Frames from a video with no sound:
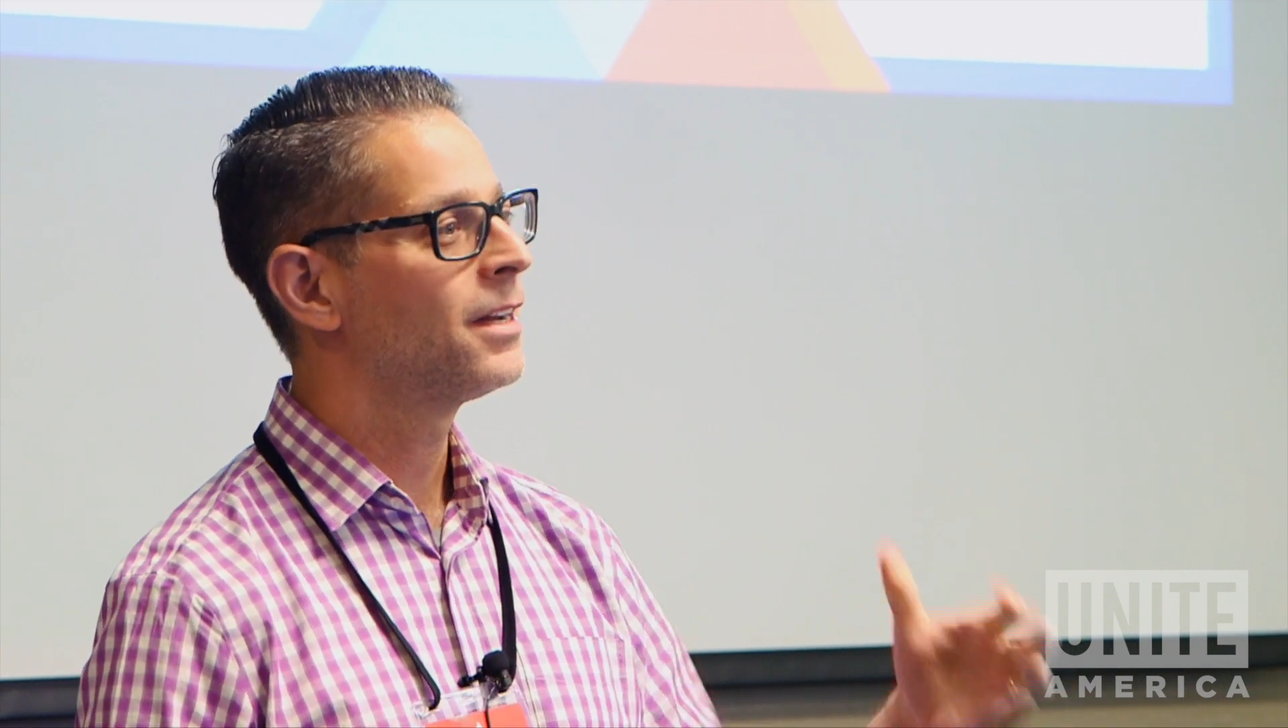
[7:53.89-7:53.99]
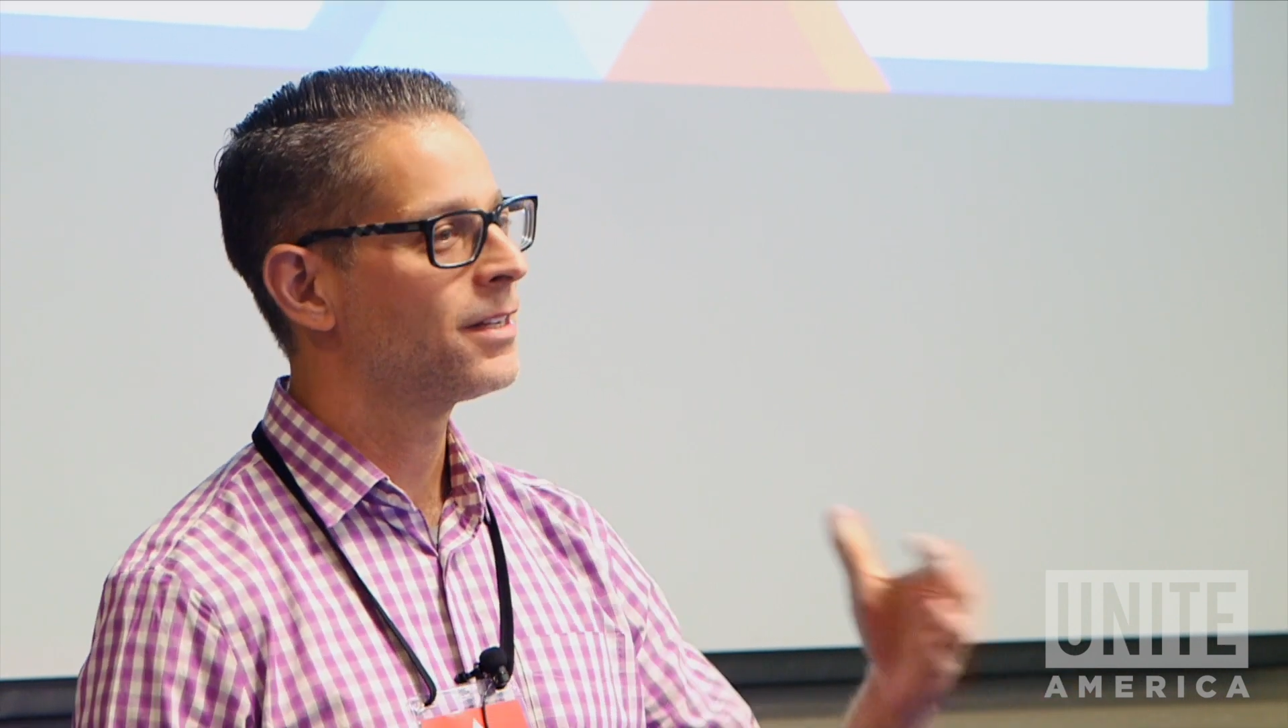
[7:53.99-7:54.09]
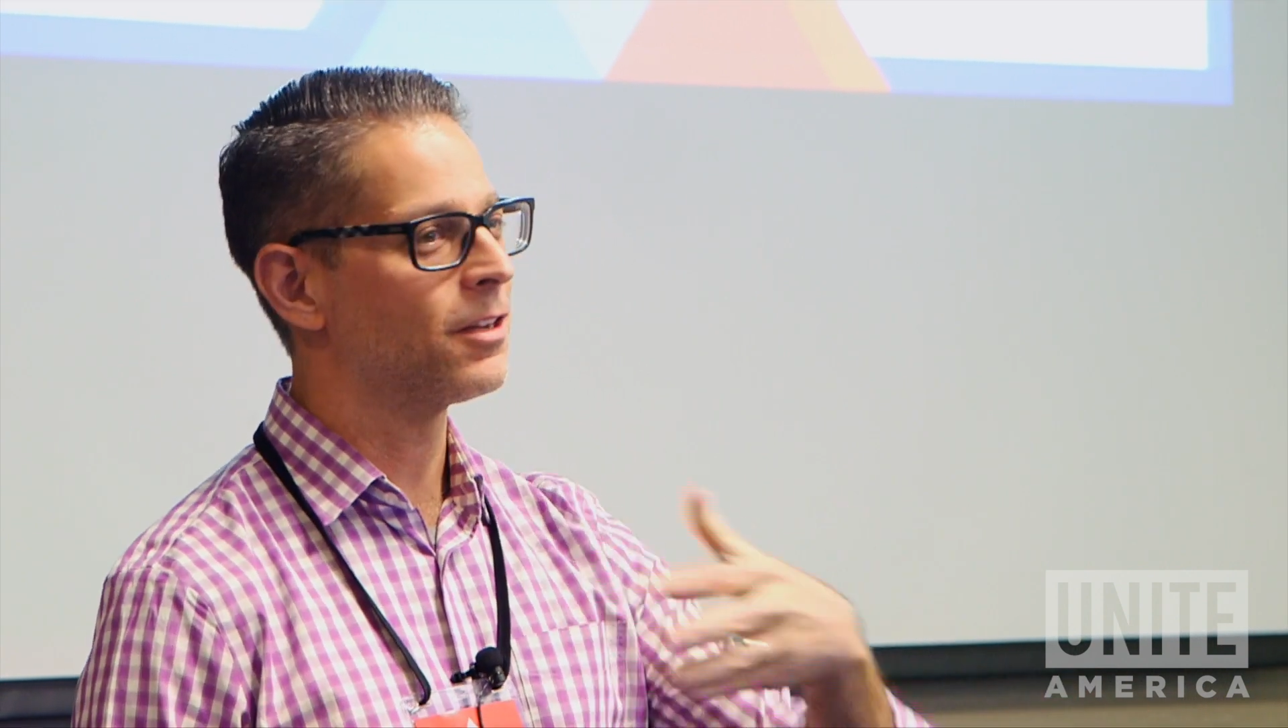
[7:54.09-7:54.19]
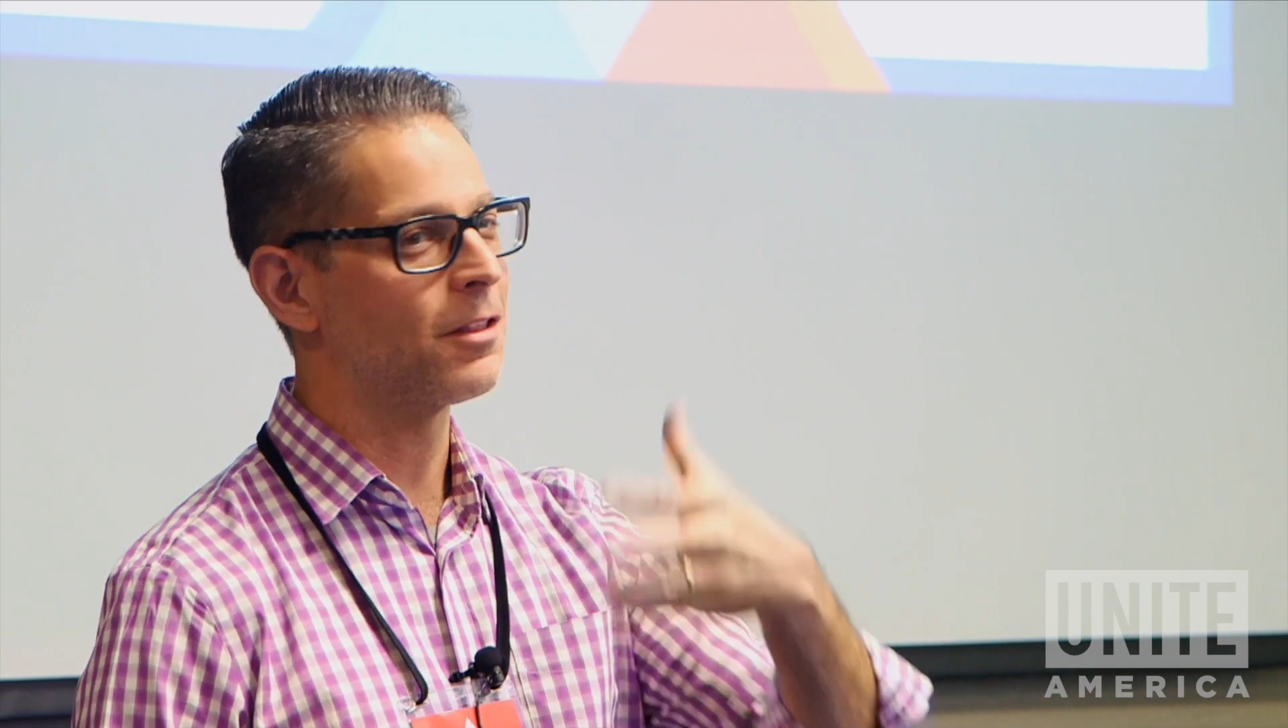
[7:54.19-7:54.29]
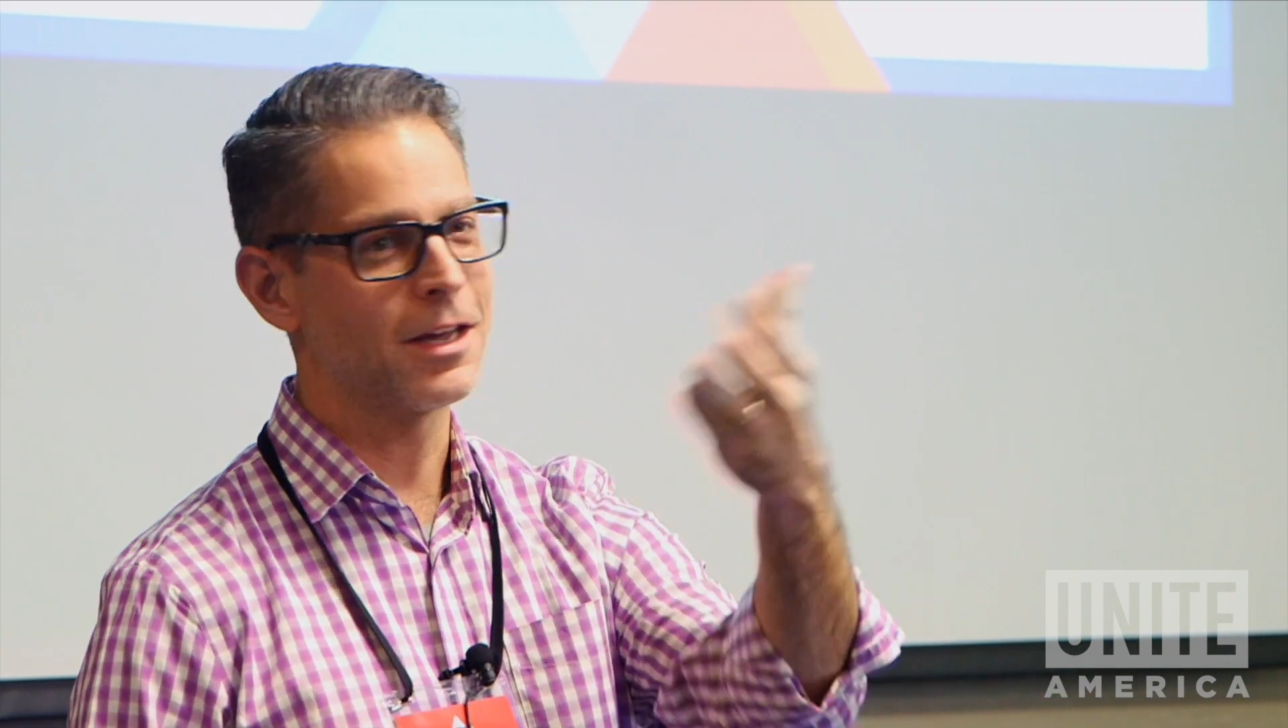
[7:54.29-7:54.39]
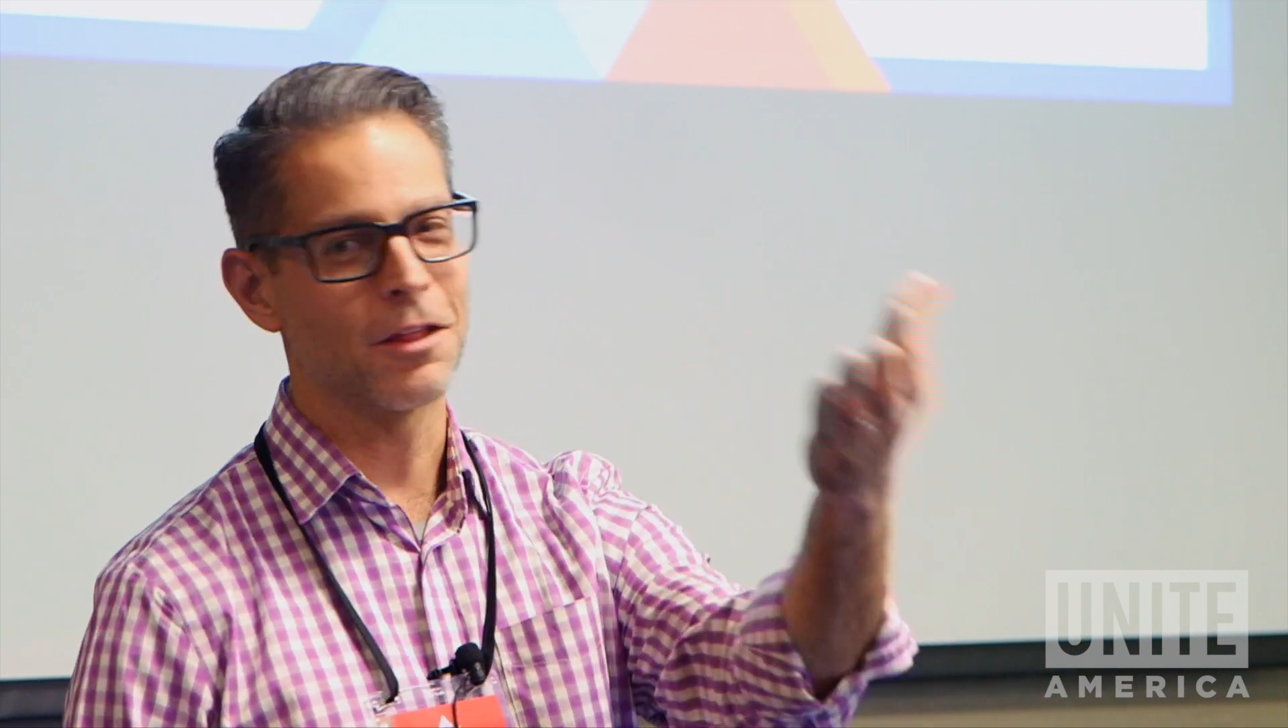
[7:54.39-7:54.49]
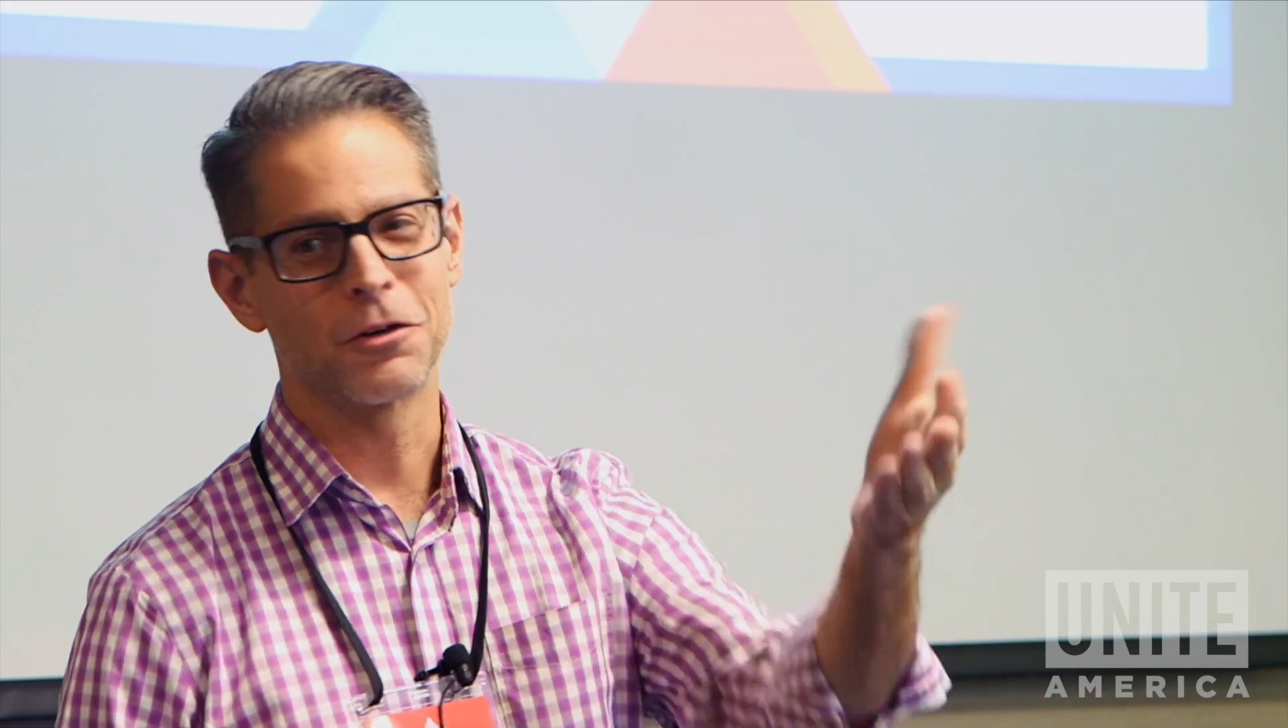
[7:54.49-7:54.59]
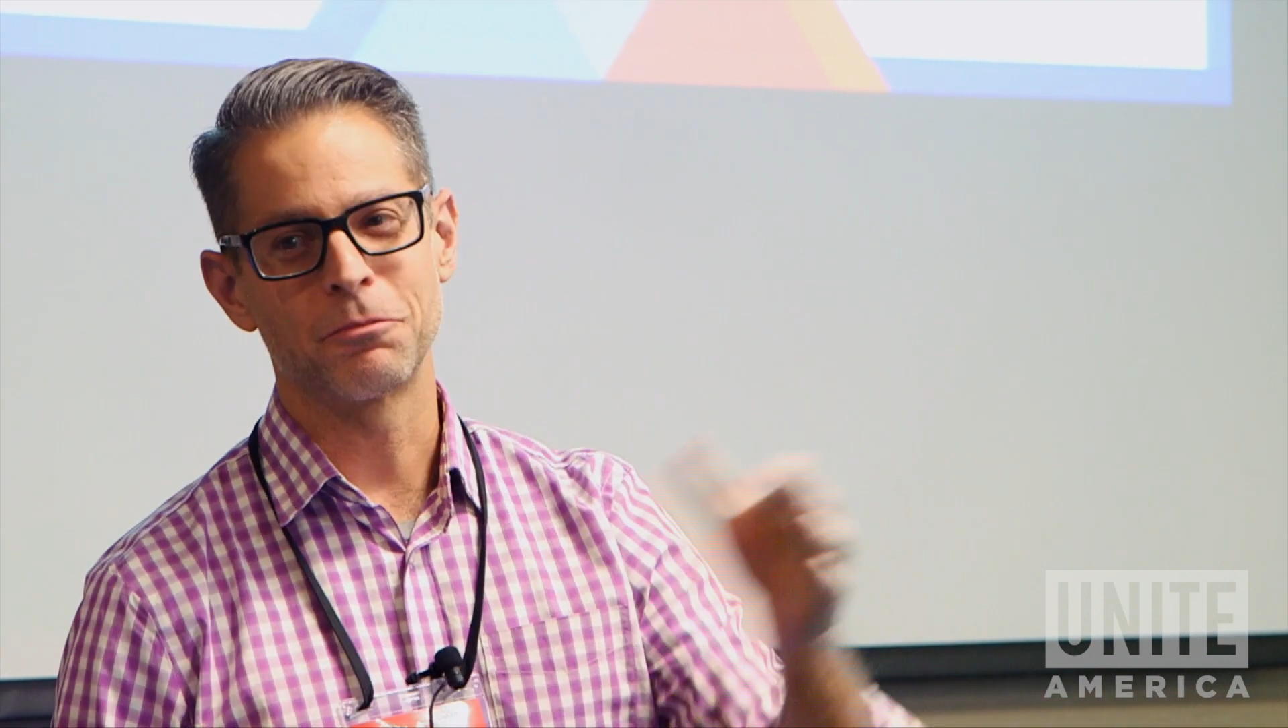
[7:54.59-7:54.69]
to the other